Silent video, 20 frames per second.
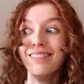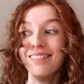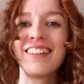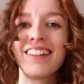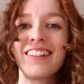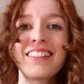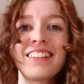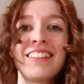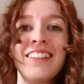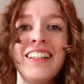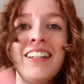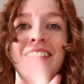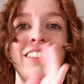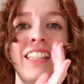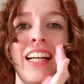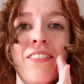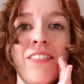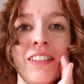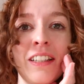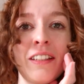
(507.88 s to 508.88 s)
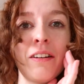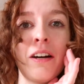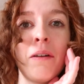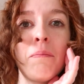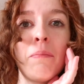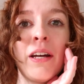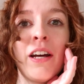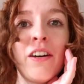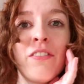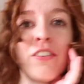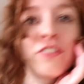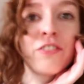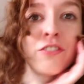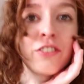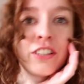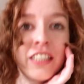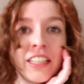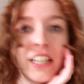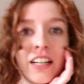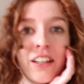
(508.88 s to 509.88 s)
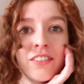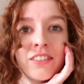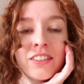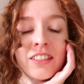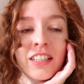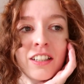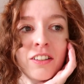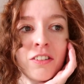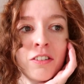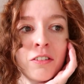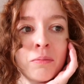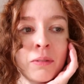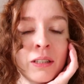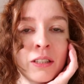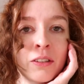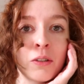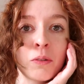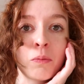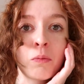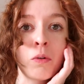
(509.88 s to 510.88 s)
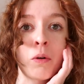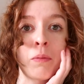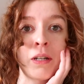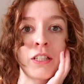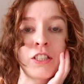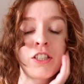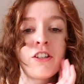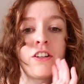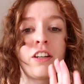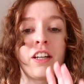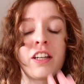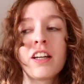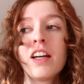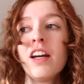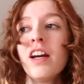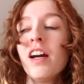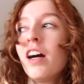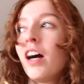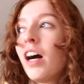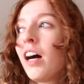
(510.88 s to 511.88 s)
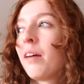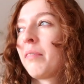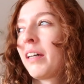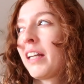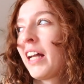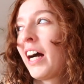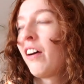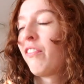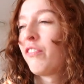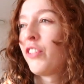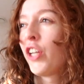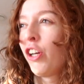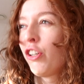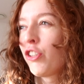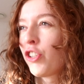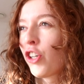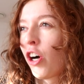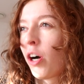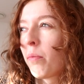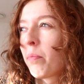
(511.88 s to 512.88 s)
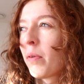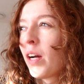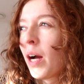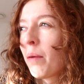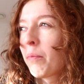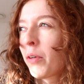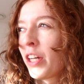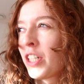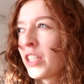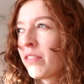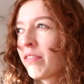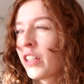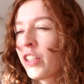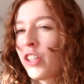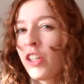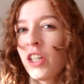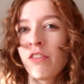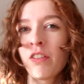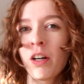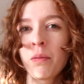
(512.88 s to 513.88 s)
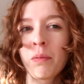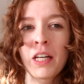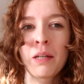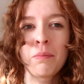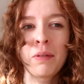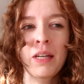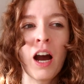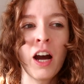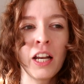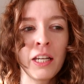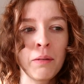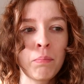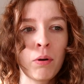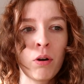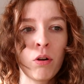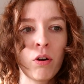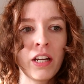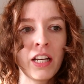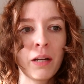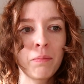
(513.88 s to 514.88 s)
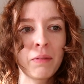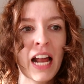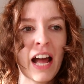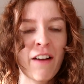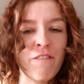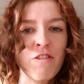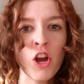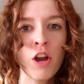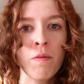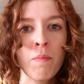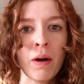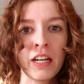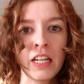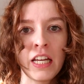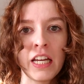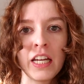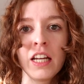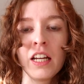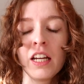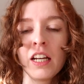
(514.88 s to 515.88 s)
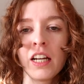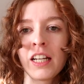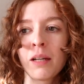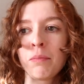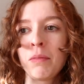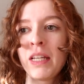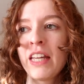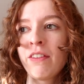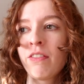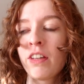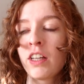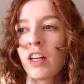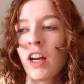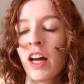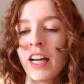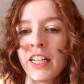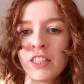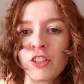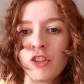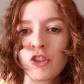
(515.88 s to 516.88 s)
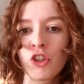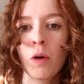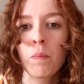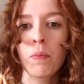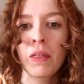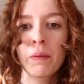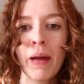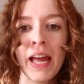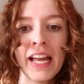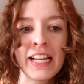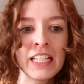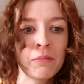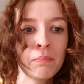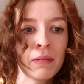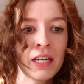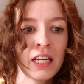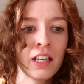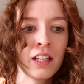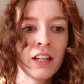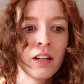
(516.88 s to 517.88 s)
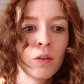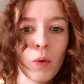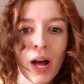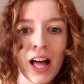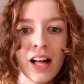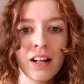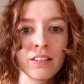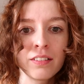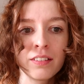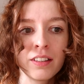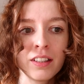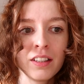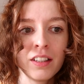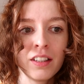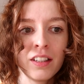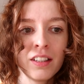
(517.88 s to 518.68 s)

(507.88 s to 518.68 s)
Last night I was having a bit of a freak out. I was like, oh my god, what am I doing? I'm gonna have no job. I'm going to Vancouver. I'm gonna be unemployed. I'm gonna have no money. And I'm leaving a nice job that pays me well.